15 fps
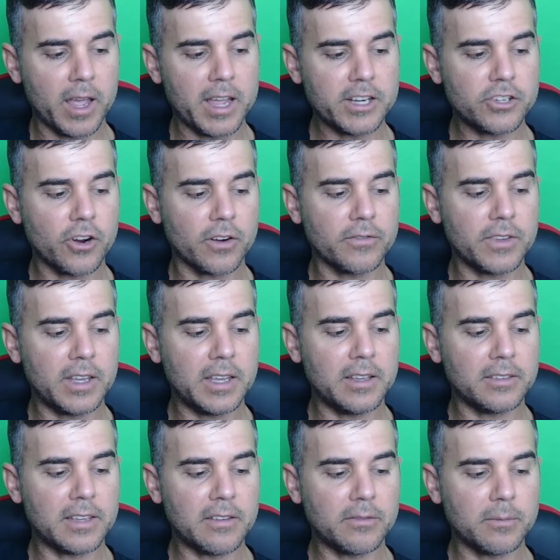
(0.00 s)
HRV
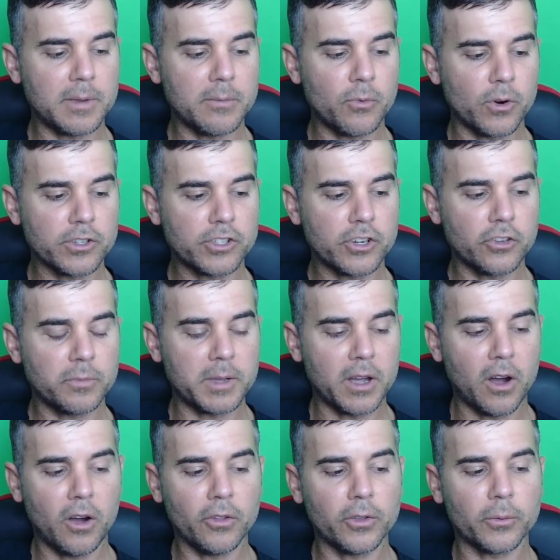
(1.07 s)
is giving me more. It shows me
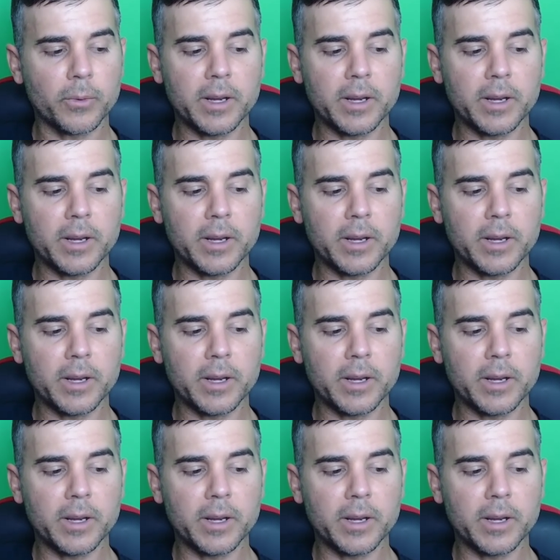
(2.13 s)
all the